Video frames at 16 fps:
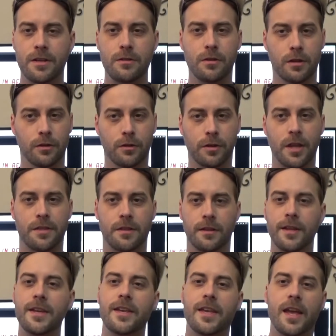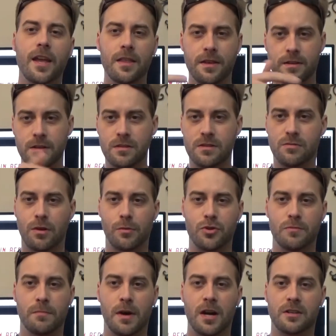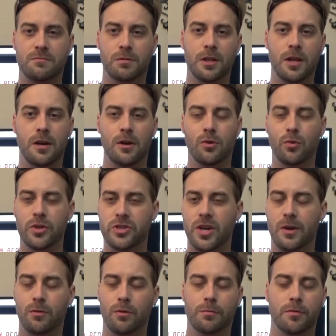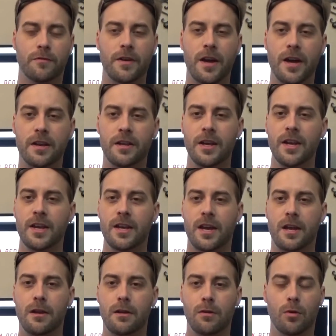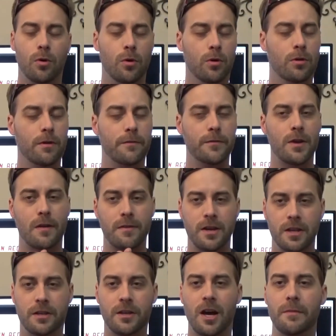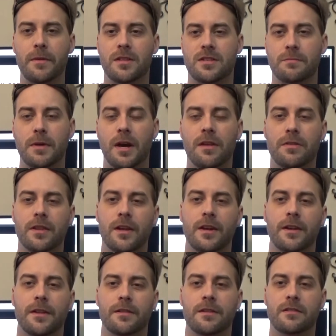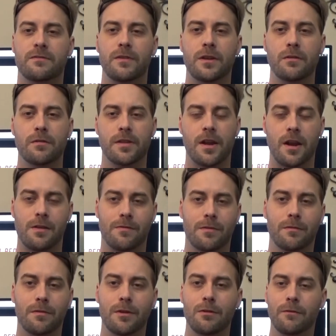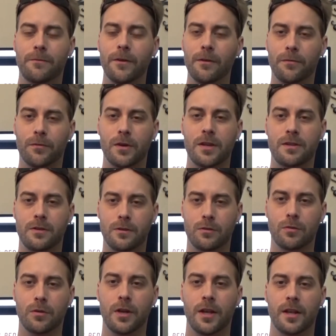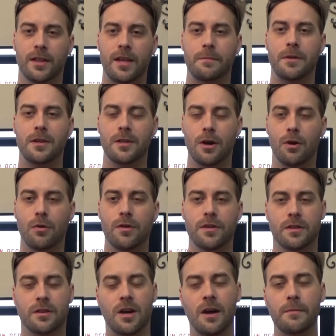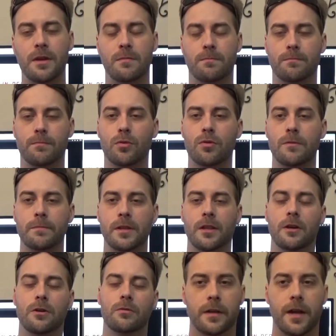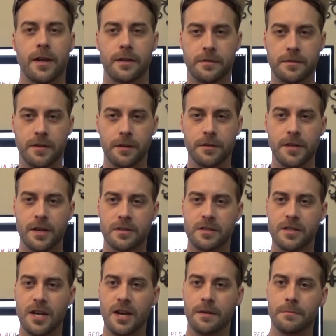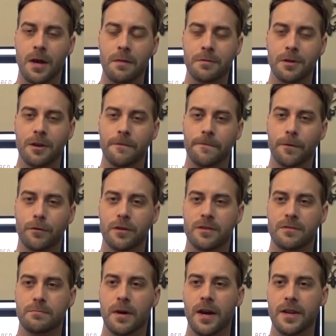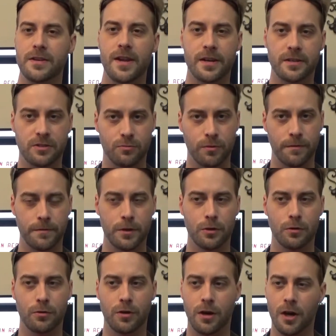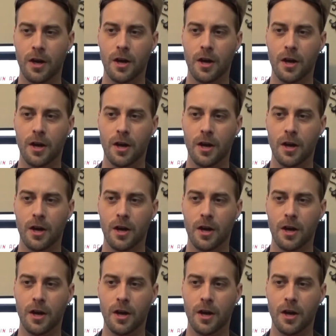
you can look at the link in the description box below, which I will provide, and, or if you have any comments about this video that I've reviewed, feel free to let me know in the comment board below. And until next time, I'm going to focus my next review